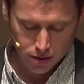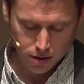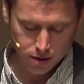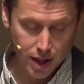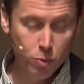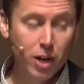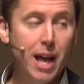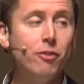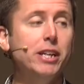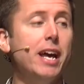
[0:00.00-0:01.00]
And they want
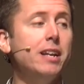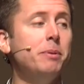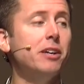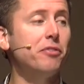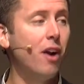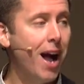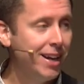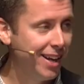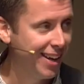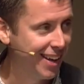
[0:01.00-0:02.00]
every day to be a
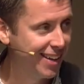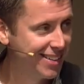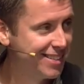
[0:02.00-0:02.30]
Friday.